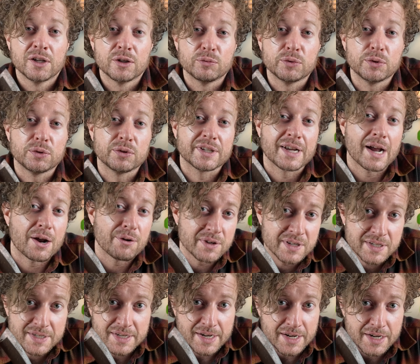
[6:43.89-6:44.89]
will
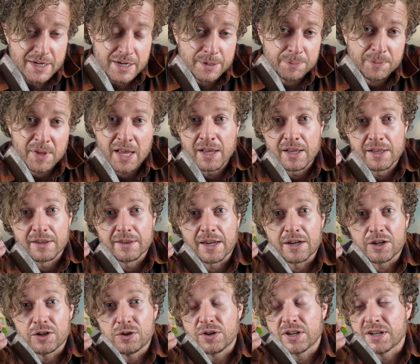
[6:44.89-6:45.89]
guarantee
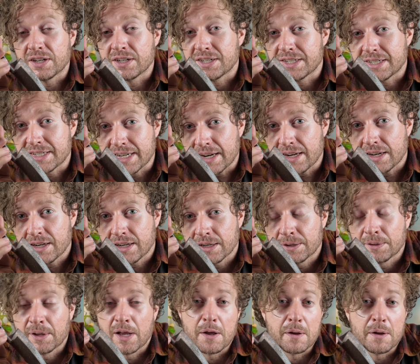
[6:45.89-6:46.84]
that you can dig